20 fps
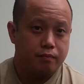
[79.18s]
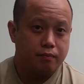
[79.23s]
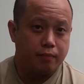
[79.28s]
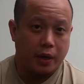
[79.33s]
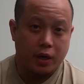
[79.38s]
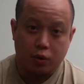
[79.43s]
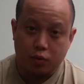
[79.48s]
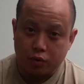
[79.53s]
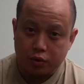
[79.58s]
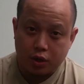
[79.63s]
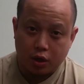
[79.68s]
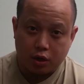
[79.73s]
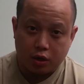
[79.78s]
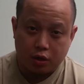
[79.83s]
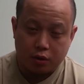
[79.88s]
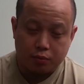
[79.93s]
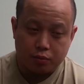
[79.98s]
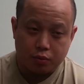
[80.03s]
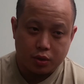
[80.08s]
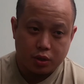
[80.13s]
medical
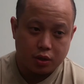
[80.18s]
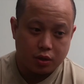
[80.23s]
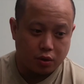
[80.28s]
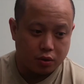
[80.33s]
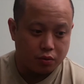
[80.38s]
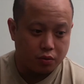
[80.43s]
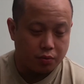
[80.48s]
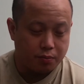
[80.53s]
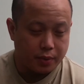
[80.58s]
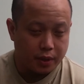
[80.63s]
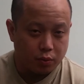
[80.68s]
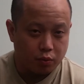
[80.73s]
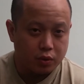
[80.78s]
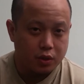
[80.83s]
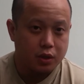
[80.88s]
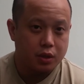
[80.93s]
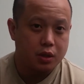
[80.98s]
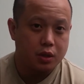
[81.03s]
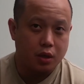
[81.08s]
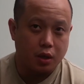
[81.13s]
terms, those are big
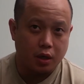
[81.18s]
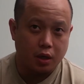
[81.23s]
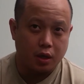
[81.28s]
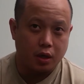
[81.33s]
ones.